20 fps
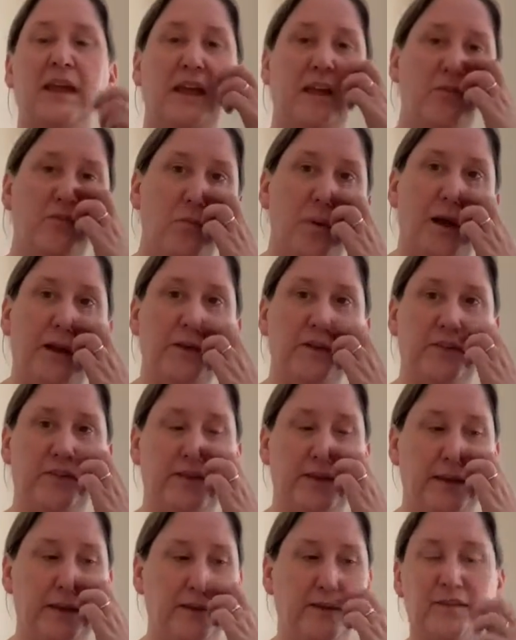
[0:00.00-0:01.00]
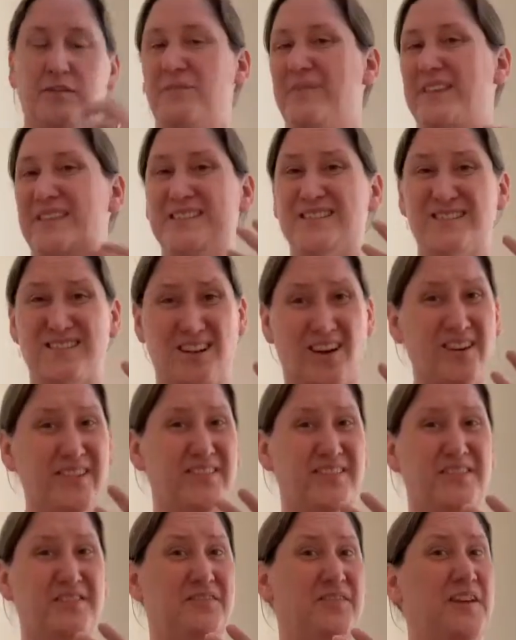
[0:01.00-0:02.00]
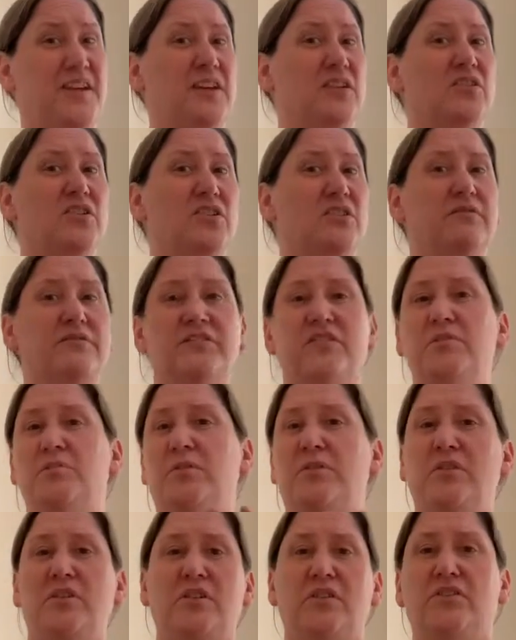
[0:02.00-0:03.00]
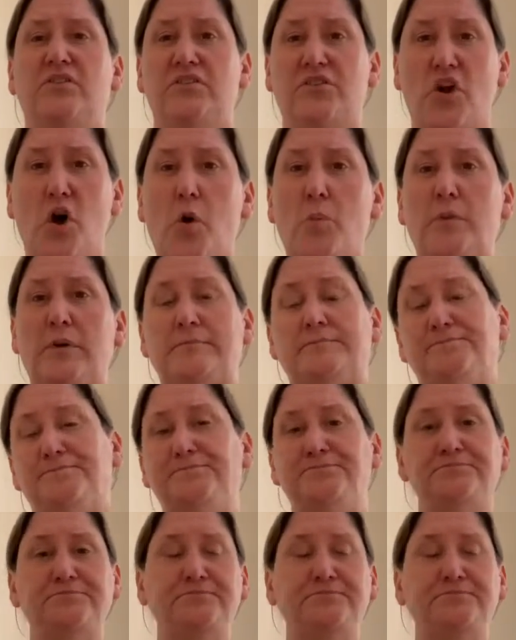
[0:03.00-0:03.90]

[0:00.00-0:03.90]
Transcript: If while you're singing something starts to feel uncomfortable, stop.